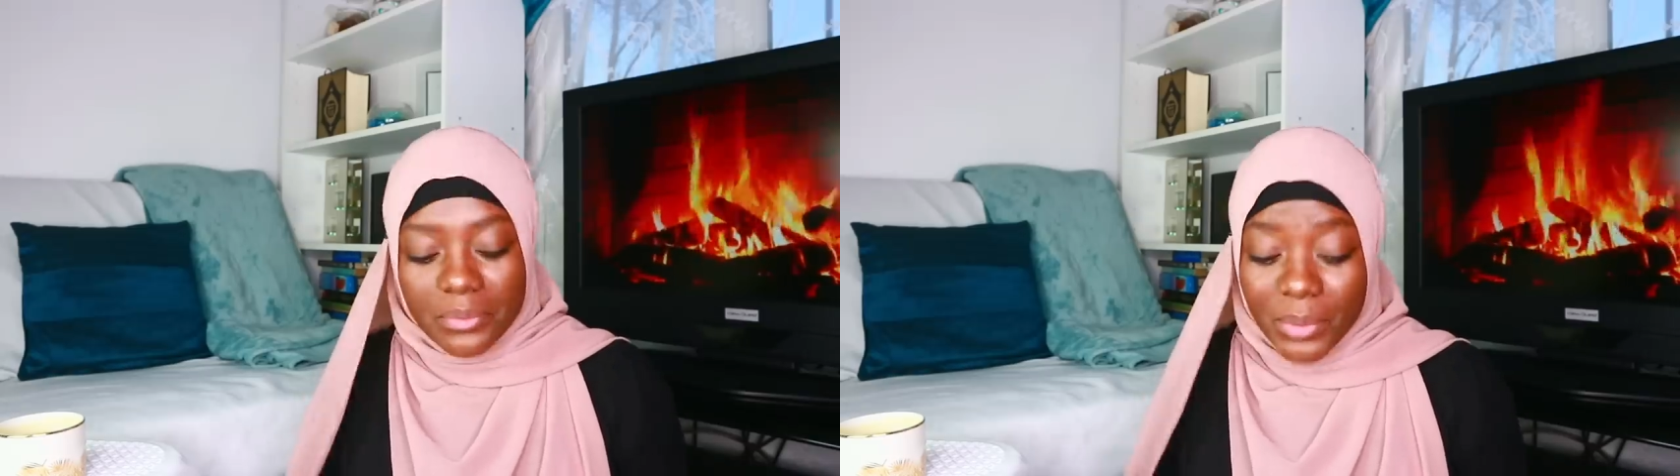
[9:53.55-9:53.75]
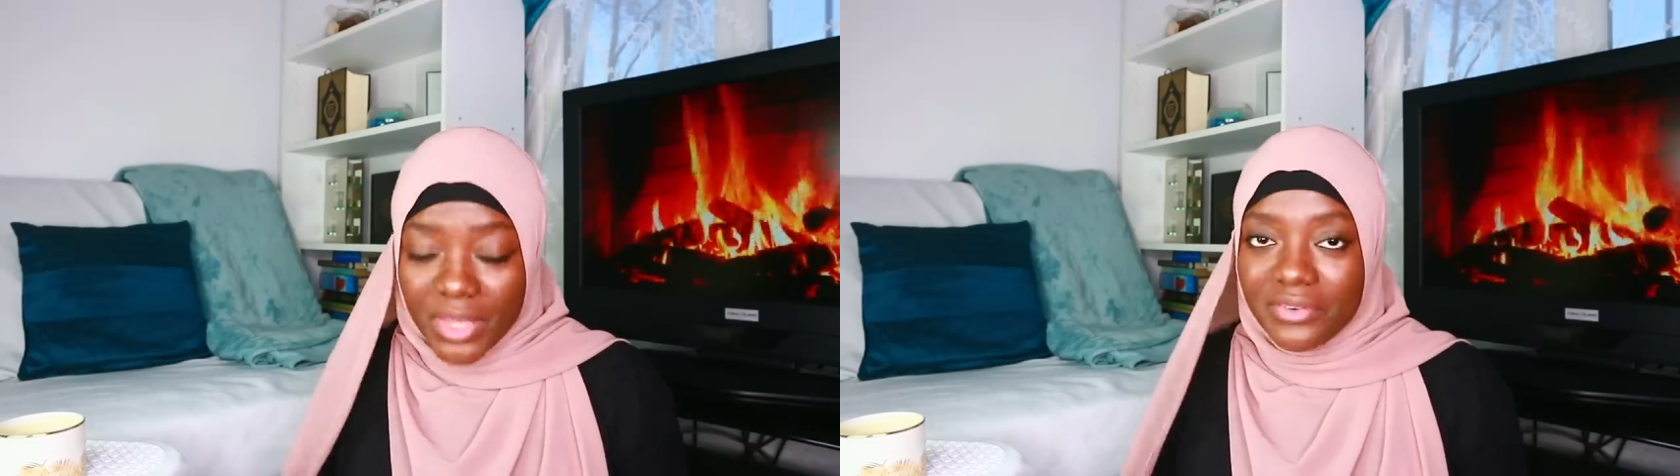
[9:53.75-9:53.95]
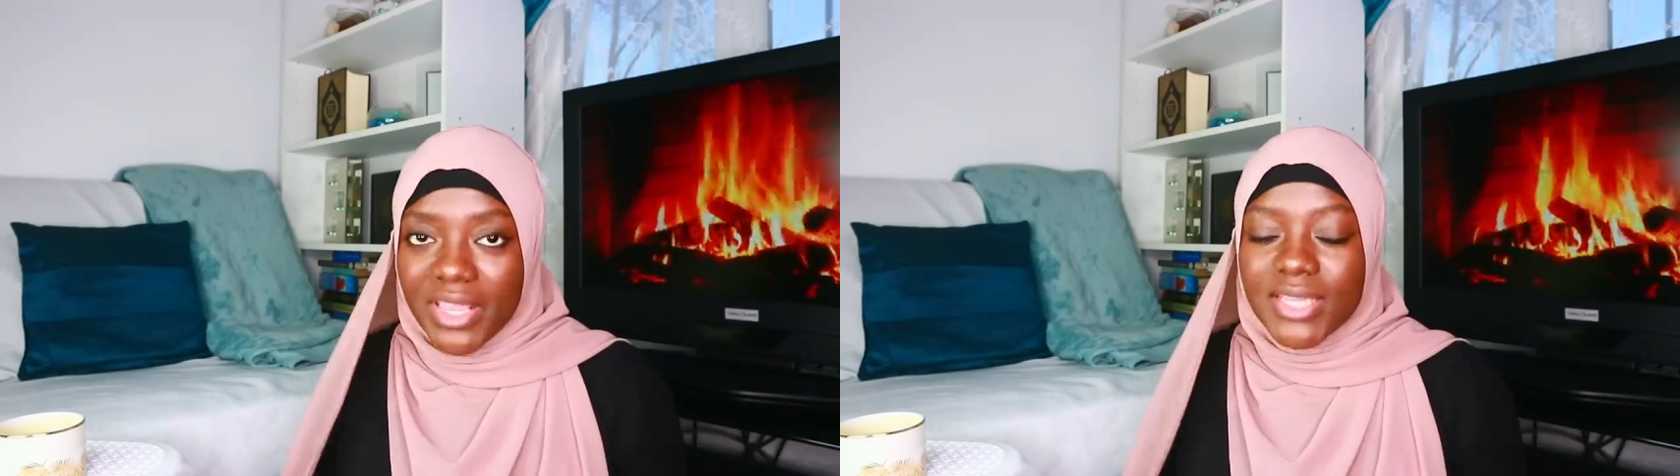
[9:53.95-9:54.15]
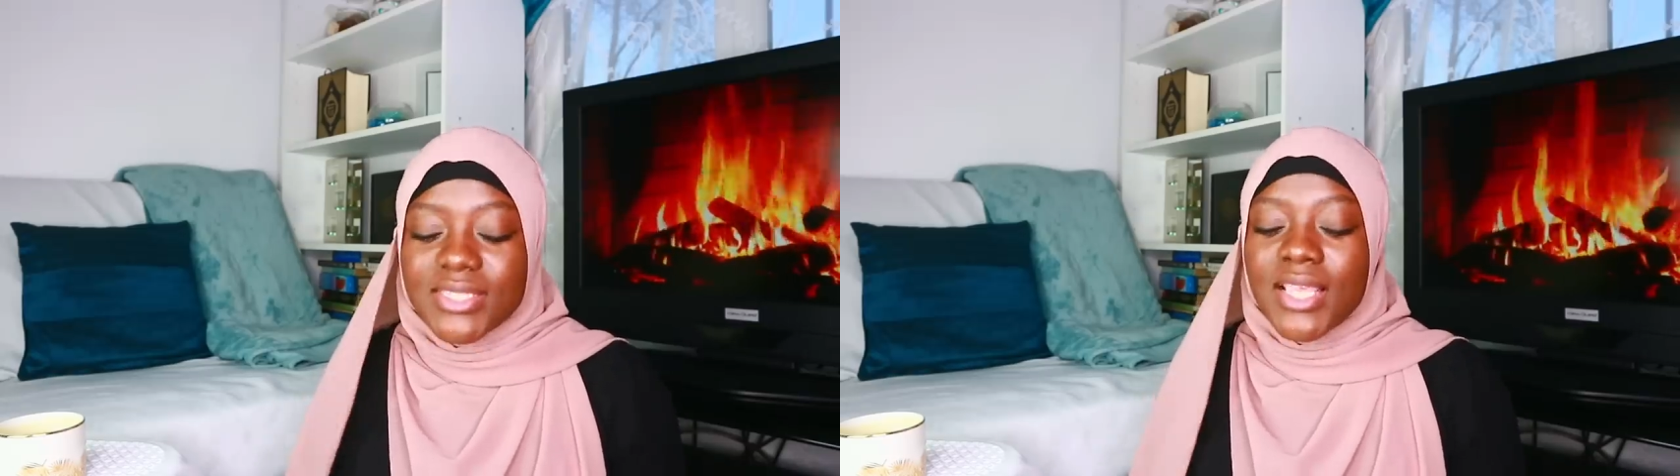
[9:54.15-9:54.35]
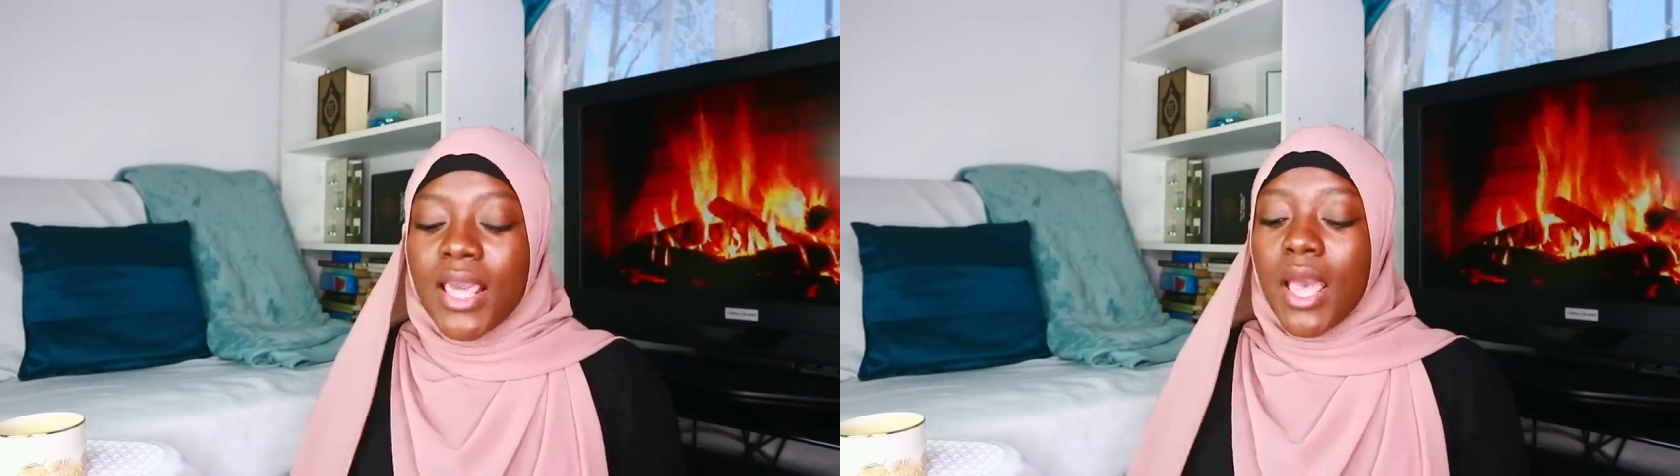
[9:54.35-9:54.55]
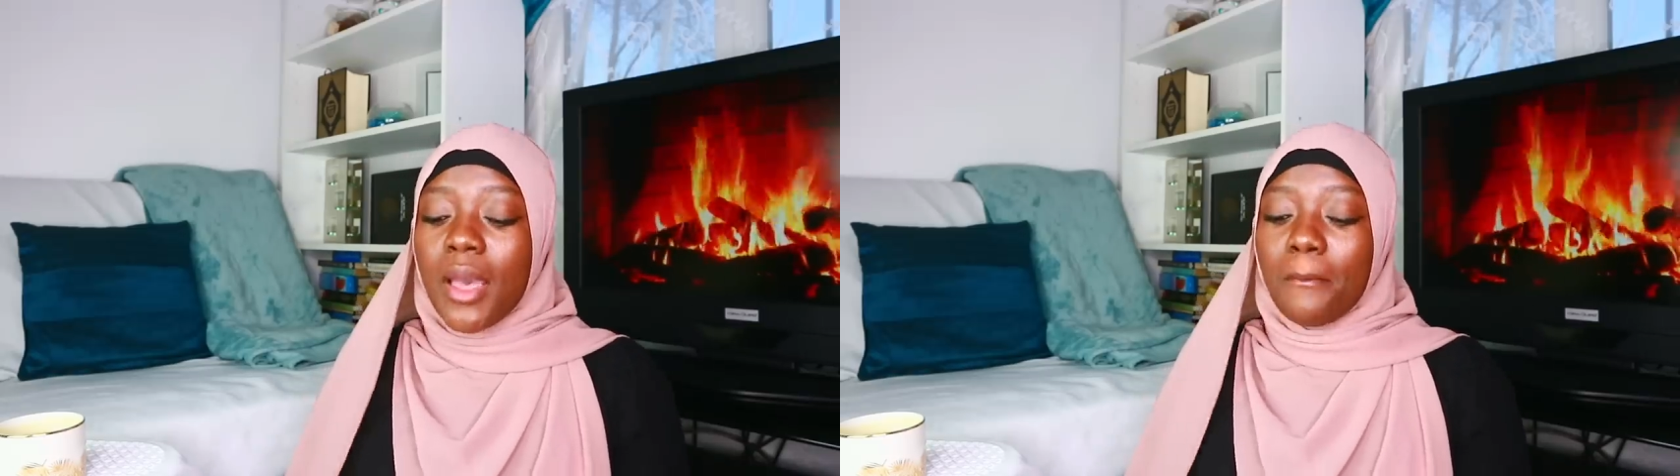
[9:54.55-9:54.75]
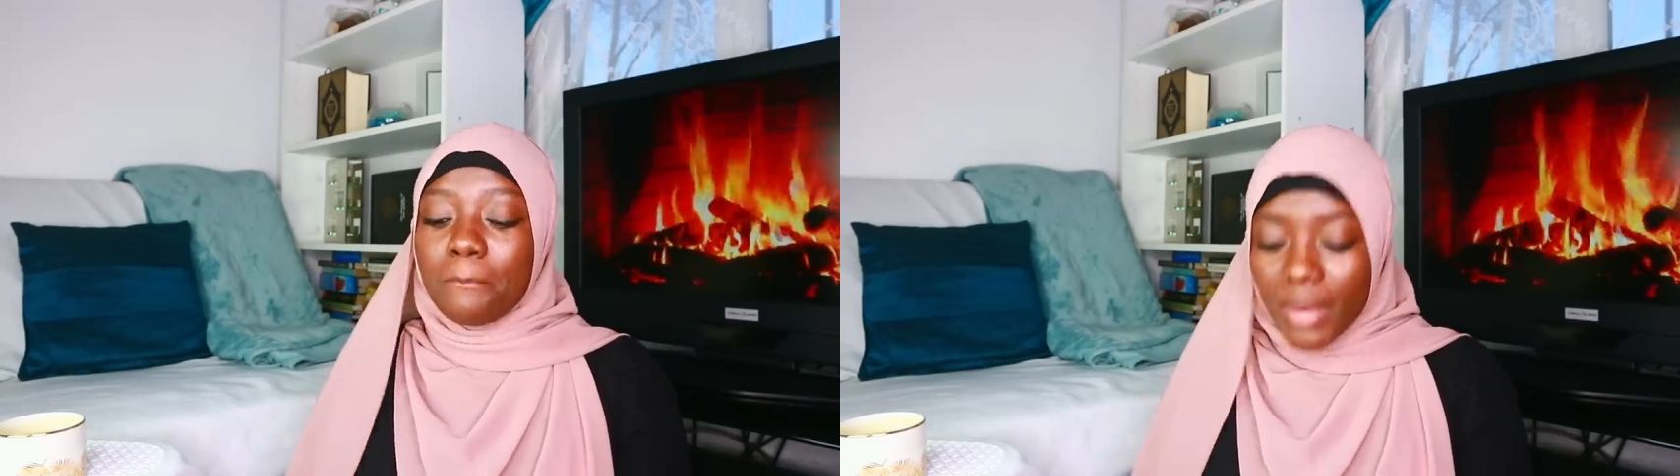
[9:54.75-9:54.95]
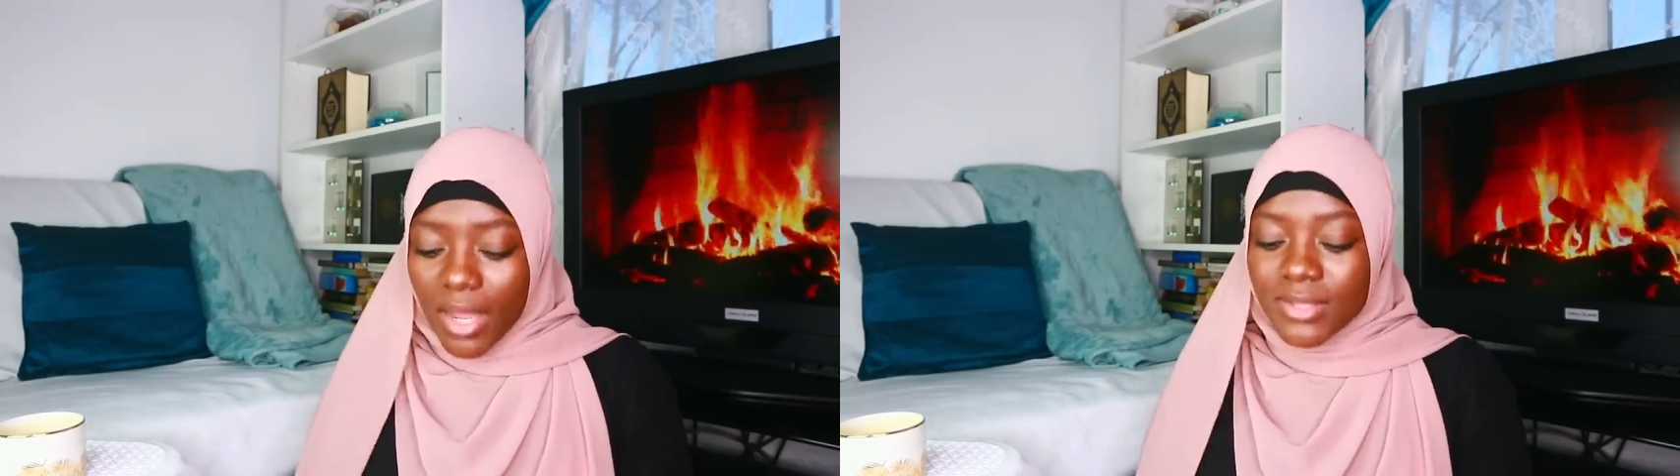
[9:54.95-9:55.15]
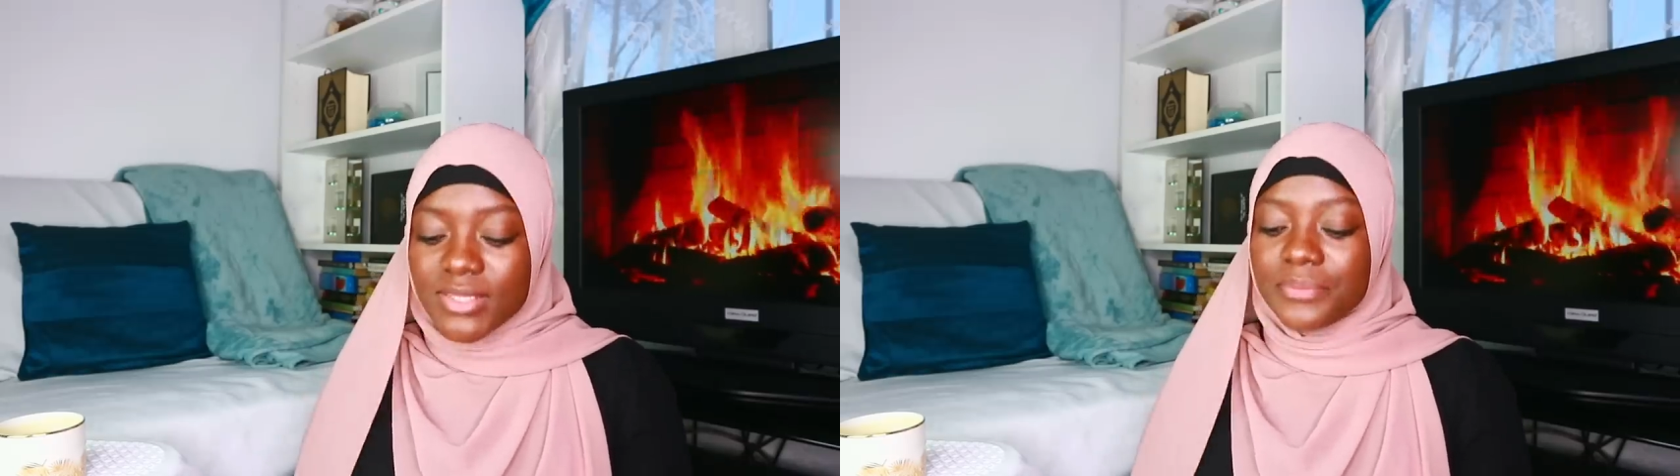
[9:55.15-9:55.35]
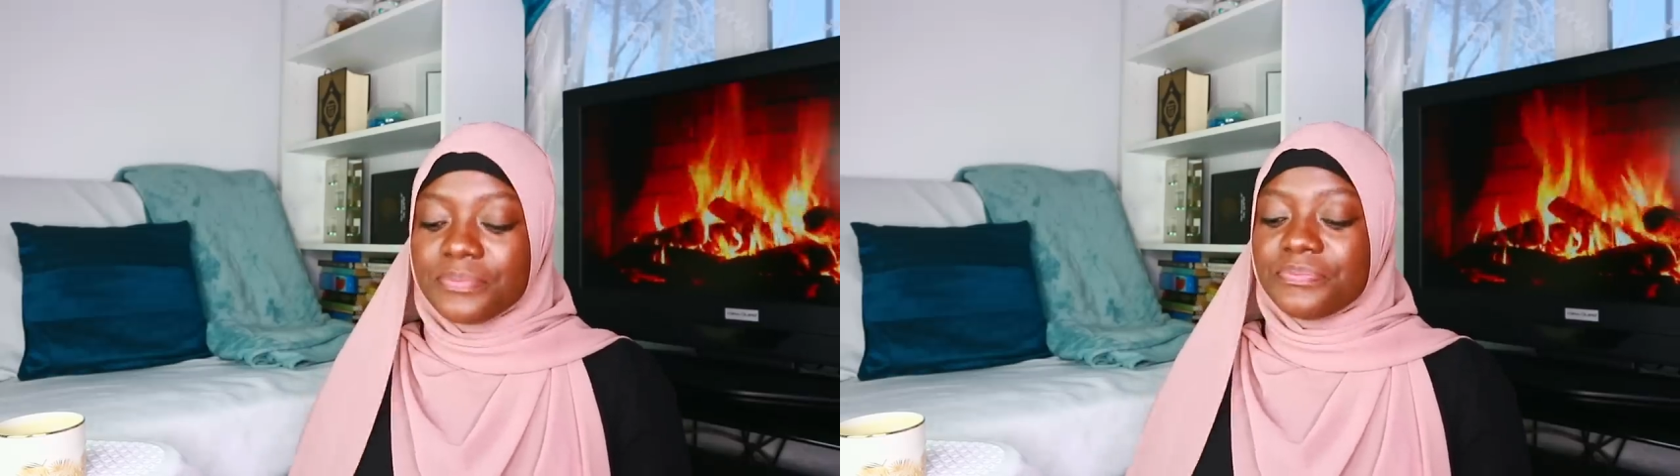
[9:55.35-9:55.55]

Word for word: period but